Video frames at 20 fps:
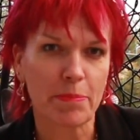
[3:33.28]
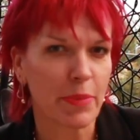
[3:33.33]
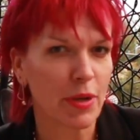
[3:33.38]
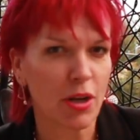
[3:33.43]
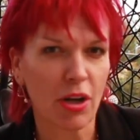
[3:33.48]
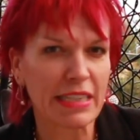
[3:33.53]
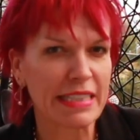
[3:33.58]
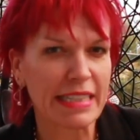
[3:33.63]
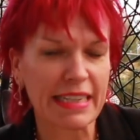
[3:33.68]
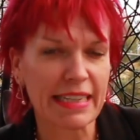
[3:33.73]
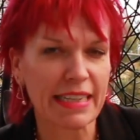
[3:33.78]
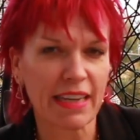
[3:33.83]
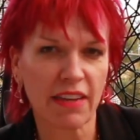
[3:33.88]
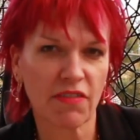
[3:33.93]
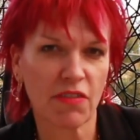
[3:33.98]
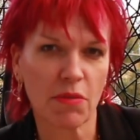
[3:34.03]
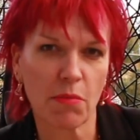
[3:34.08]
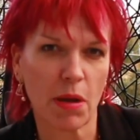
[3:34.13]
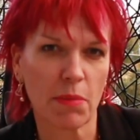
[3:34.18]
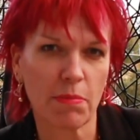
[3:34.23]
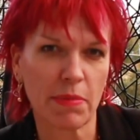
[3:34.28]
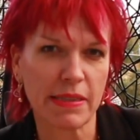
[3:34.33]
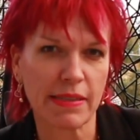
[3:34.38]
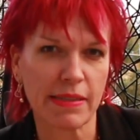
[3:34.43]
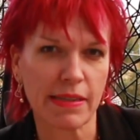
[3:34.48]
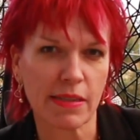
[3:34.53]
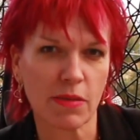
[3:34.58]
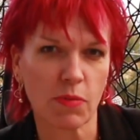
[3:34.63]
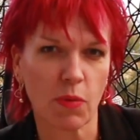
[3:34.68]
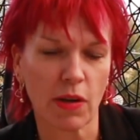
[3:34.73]
But I didn't get for my
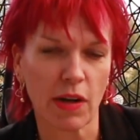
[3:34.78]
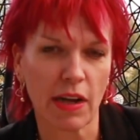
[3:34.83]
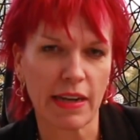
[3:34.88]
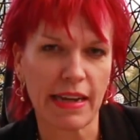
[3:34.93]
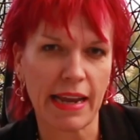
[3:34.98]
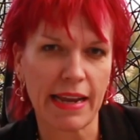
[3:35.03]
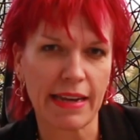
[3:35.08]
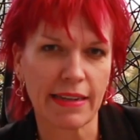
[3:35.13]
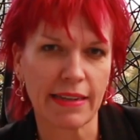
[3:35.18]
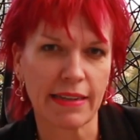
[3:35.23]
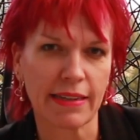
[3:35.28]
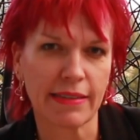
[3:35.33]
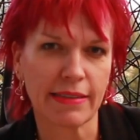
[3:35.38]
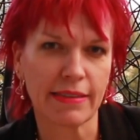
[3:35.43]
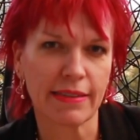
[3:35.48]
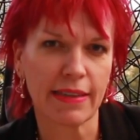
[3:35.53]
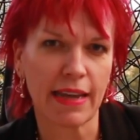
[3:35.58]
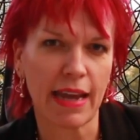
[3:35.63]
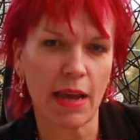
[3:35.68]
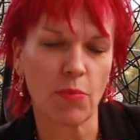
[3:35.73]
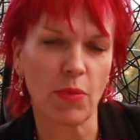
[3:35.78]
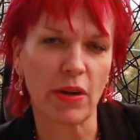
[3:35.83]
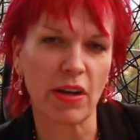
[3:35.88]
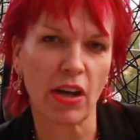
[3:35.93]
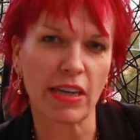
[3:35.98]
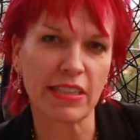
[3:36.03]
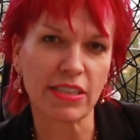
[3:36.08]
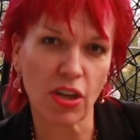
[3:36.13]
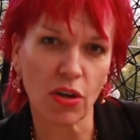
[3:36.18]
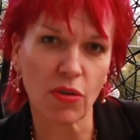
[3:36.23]
business what I needed. And when
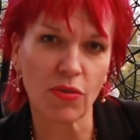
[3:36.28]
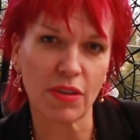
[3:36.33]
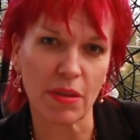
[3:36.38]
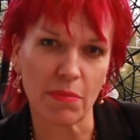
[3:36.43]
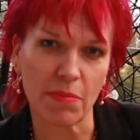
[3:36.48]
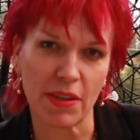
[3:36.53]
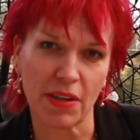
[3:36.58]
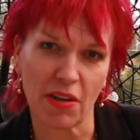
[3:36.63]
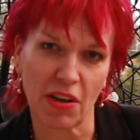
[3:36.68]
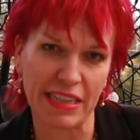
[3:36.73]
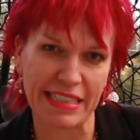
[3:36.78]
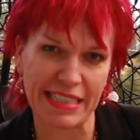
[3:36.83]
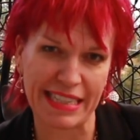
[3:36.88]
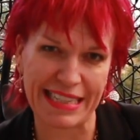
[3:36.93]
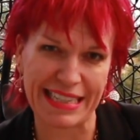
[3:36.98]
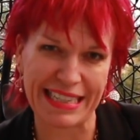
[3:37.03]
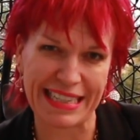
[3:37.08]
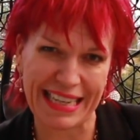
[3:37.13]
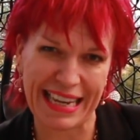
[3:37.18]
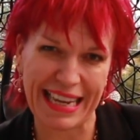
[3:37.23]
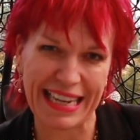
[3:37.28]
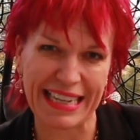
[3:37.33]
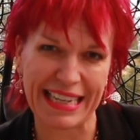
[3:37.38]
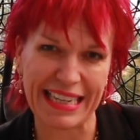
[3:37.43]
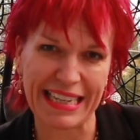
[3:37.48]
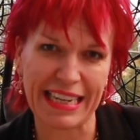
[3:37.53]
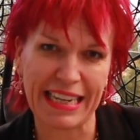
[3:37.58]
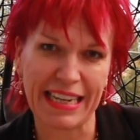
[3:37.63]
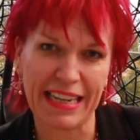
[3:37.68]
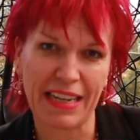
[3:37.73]
I told them that I didn't get
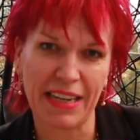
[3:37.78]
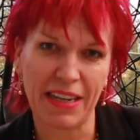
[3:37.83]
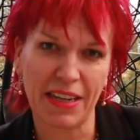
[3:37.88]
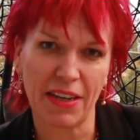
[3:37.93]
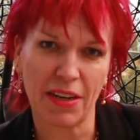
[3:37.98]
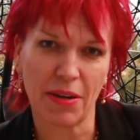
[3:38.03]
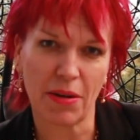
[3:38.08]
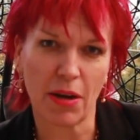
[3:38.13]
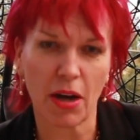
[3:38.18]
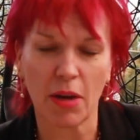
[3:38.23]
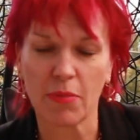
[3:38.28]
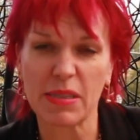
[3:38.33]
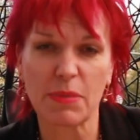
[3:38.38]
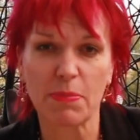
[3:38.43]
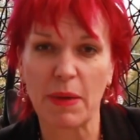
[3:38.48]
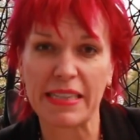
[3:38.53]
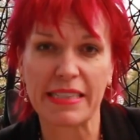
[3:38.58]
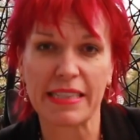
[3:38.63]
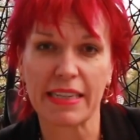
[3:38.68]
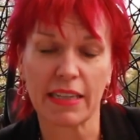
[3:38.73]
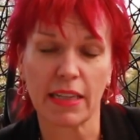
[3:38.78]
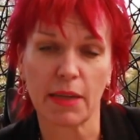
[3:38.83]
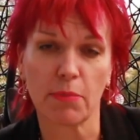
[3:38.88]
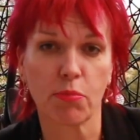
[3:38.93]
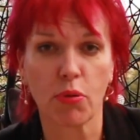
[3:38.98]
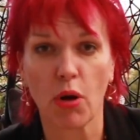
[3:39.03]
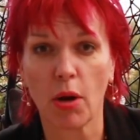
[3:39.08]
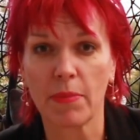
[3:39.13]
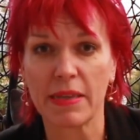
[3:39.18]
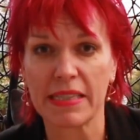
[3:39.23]
it, I was basically
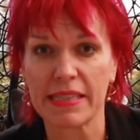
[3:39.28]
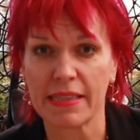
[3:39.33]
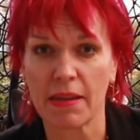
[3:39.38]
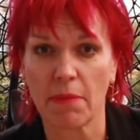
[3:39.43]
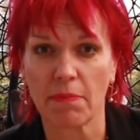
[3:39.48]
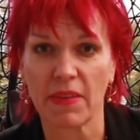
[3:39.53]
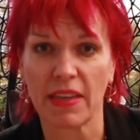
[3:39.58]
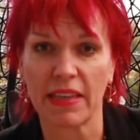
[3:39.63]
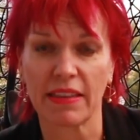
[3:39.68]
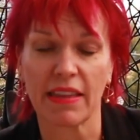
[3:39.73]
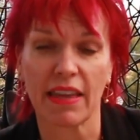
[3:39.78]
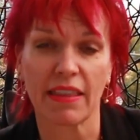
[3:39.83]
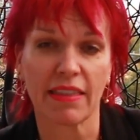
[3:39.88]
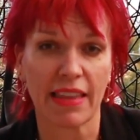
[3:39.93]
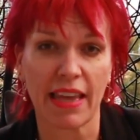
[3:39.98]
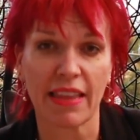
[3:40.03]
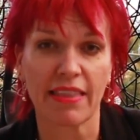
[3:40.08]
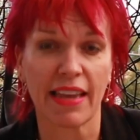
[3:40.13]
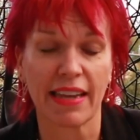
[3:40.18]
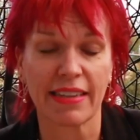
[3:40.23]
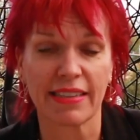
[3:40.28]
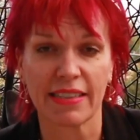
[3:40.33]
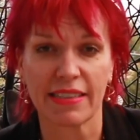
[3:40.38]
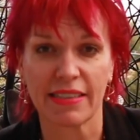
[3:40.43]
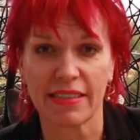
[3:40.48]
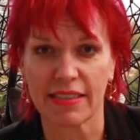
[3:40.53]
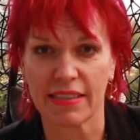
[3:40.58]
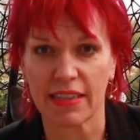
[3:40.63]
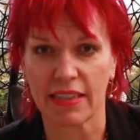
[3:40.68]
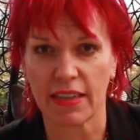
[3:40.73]
promised something that then they
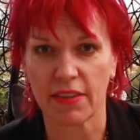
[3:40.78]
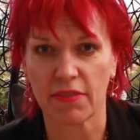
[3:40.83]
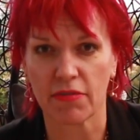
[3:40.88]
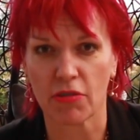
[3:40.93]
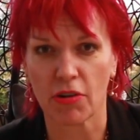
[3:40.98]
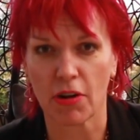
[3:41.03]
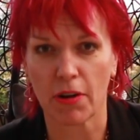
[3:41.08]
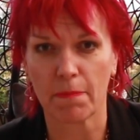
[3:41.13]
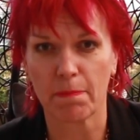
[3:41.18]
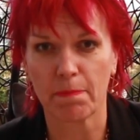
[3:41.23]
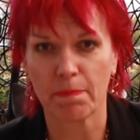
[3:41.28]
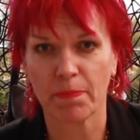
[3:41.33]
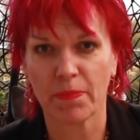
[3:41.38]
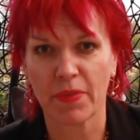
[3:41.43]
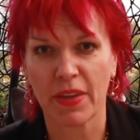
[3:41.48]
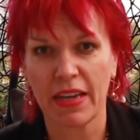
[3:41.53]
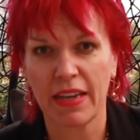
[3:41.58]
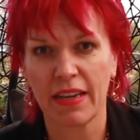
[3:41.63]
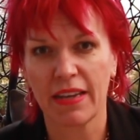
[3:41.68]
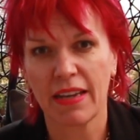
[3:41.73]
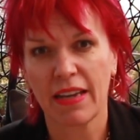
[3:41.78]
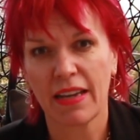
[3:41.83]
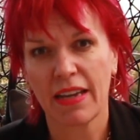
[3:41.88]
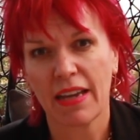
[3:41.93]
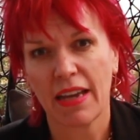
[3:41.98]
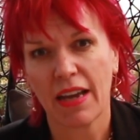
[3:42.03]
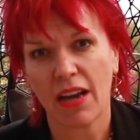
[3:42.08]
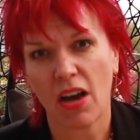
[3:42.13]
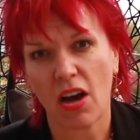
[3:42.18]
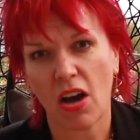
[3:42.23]
didn't deliver on.
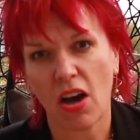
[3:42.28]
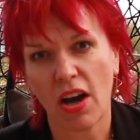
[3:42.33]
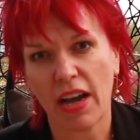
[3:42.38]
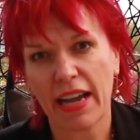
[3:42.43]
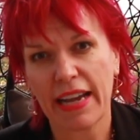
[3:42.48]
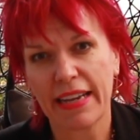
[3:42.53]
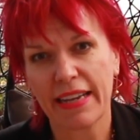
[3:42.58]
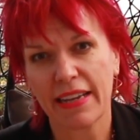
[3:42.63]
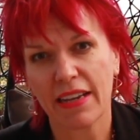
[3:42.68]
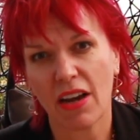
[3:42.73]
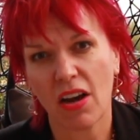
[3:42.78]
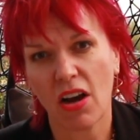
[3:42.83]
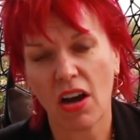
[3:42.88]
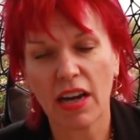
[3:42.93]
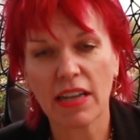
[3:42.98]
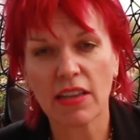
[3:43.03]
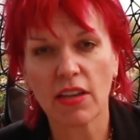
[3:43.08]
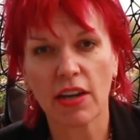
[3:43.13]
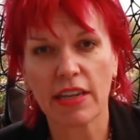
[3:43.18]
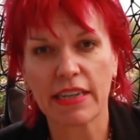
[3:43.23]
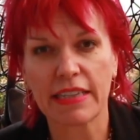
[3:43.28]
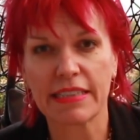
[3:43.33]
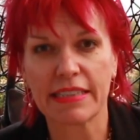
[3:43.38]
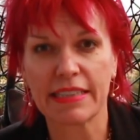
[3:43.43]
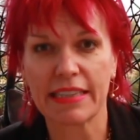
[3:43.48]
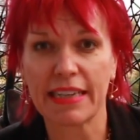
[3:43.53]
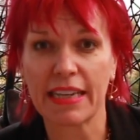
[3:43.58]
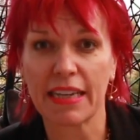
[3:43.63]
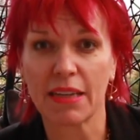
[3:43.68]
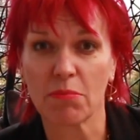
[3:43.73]
I highlighted
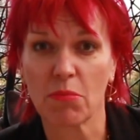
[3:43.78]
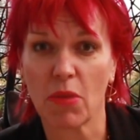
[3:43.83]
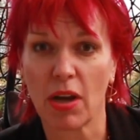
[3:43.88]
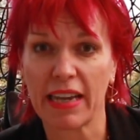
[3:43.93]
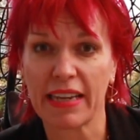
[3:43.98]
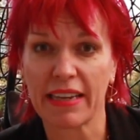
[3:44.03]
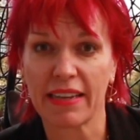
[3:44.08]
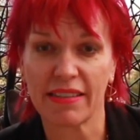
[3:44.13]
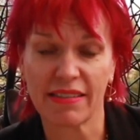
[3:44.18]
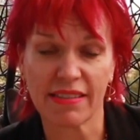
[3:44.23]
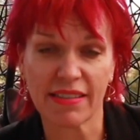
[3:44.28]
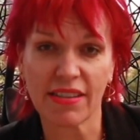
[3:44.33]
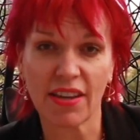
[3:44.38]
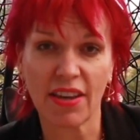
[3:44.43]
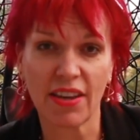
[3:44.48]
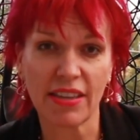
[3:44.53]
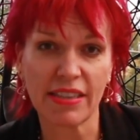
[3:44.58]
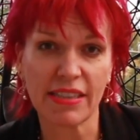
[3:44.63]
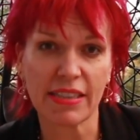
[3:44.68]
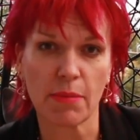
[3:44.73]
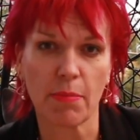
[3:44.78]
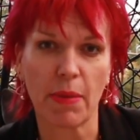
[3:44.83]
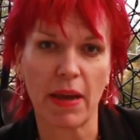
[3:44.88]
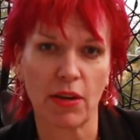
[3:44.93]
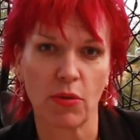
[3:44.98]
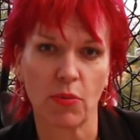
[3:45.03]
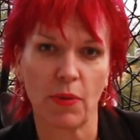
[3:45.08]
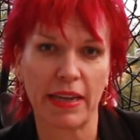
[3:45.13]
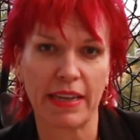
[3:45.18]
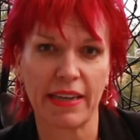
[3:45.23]
to Nick my concerns
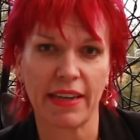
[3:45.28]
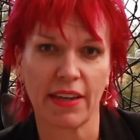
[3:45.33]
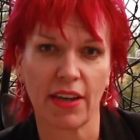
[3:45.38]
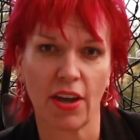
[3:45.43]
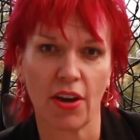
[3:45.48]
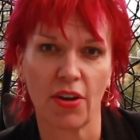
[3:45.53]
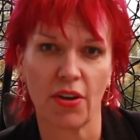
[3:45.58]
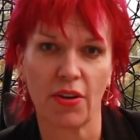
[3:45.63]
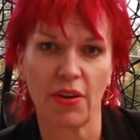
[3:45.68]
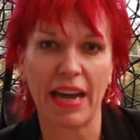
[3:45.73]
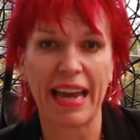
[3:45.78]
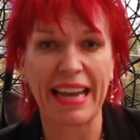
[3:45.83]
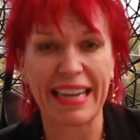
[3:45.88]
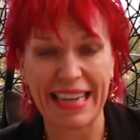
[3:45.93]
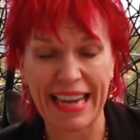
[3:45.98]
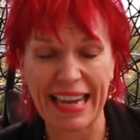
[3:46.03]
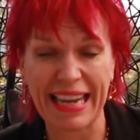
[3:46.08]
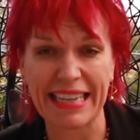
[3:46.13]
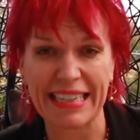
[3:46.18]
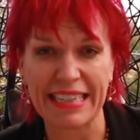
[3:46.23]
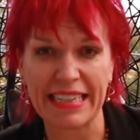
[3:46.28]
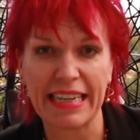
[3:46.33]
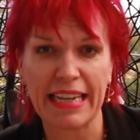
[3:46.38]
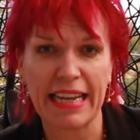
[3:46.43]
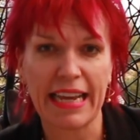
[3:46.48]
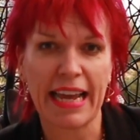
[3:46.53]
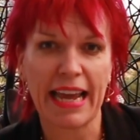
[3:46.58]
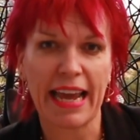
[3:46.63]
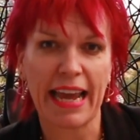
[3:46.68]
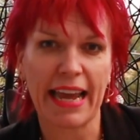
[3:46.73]
about a week ago again,
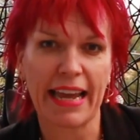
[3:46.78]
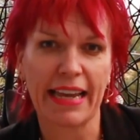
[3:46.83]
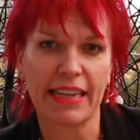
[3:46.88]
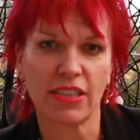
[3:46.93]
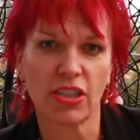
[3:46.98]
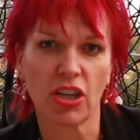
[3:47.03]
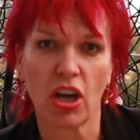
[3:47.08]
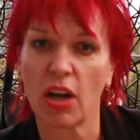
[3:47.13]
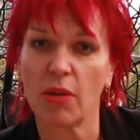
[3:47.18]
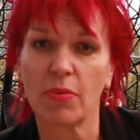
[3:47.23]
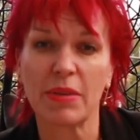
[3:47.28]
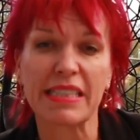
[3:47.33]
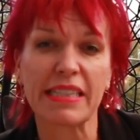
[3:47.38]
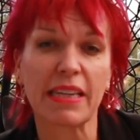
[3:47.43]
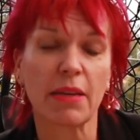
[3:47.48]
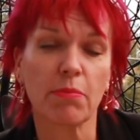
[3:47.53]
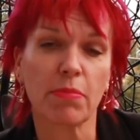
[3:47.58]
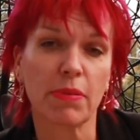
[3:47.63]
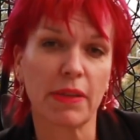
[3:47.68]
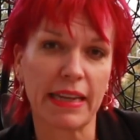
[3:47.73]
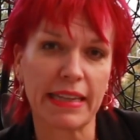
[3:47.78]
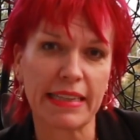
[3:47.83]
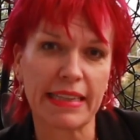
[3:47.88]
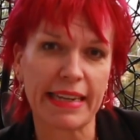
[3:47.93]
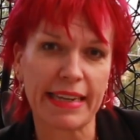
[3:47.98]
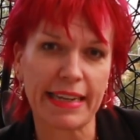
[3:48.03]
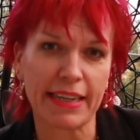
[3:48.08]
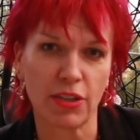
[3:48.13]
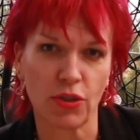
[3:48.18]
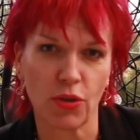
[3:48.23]
and I was
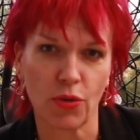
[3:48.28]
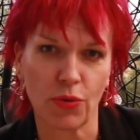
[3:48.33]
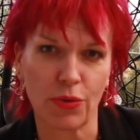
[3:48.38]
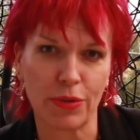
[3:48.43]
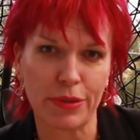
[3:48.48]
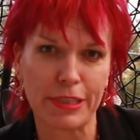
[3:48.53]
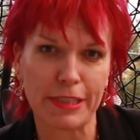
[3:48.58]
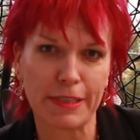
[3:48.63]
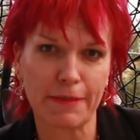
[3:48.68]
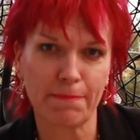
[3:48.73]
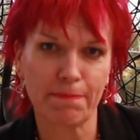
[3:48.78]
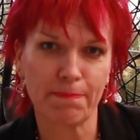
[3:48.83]
completely ignored.